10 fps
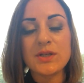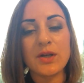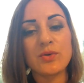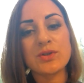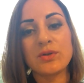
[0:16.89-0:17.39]

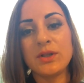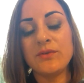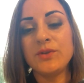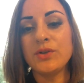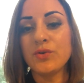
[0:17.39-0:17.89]
I also
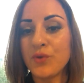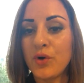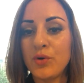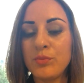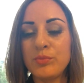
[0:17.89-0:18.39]
lived in
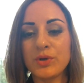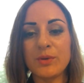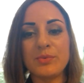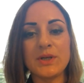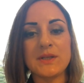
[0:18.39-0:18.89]
Rome,
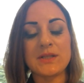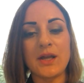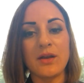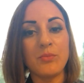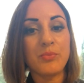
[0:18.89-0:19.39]
Budapest
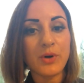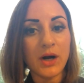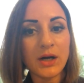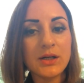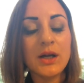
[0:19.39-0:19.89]
and
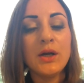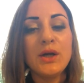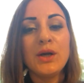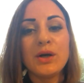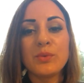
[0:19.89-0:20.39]
Prague,
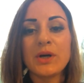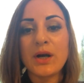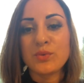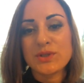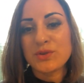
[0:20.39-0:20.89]
where
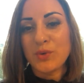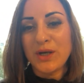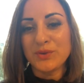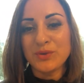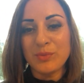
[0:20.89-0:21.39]
I was
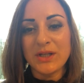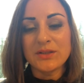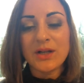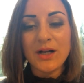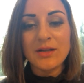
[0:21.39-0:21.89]
surrounded by
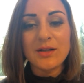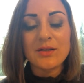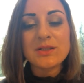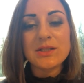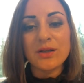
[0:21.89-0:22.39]
Italians.